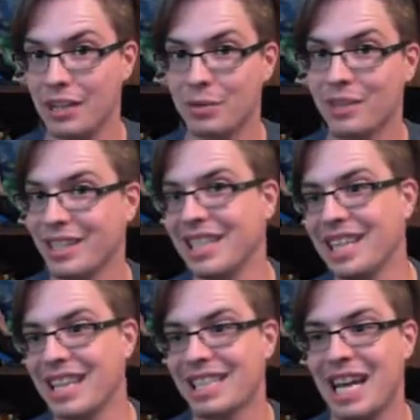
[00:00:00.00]
We'll see you
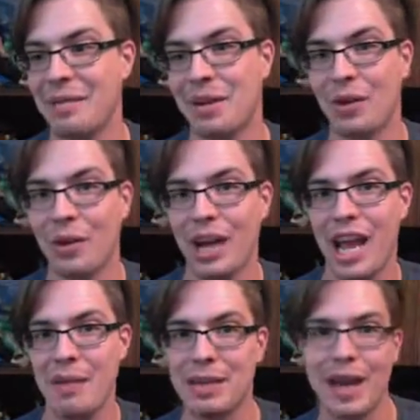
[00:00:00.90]
next time on
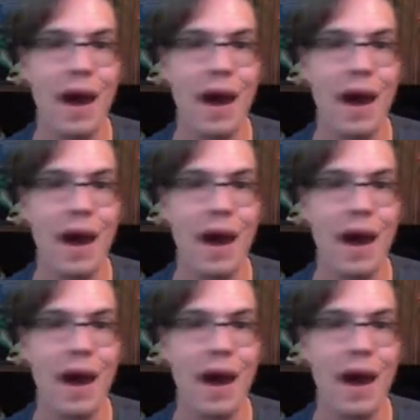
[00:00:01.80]
Origaming.